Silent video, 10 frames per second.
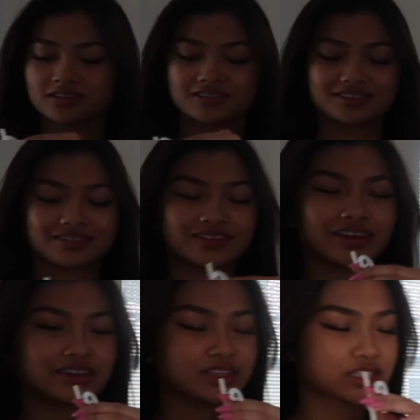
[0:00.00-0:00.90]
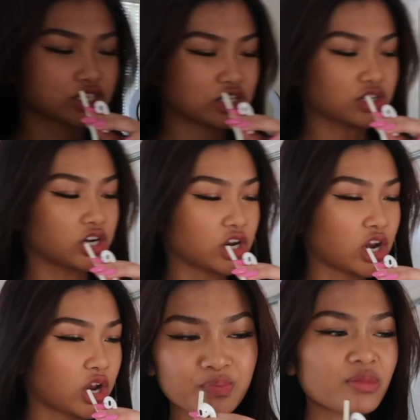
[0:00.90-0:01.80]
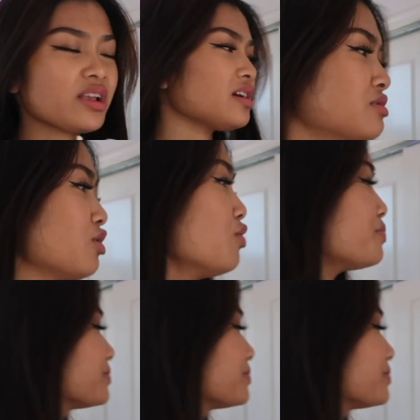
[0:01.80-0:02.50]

I still had it. Is it so good? Nope.